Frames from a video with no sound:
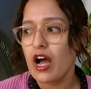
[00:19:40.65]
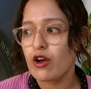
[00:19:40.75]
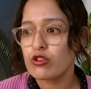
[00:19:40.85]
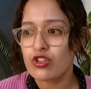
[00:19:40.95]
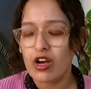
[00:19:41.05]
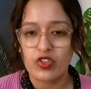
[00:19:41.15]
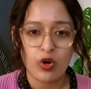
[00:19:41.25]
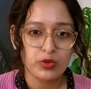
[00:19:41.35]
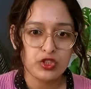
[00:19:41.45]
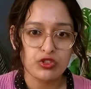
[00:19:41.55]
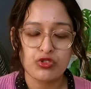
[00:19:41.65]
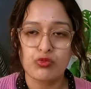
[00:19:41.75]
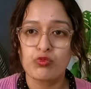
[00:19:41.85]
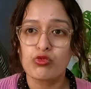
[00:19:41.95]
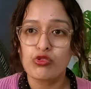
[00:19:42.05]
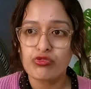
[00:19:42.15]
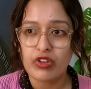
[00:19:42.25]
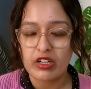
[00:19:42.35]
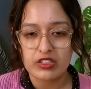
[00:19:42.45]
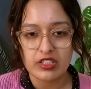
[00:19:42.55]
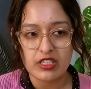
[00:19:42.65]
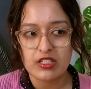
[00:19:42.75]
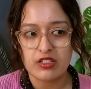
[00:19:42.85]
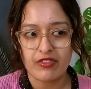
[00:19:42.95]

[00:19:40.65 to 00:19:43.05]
I also have the option to move countries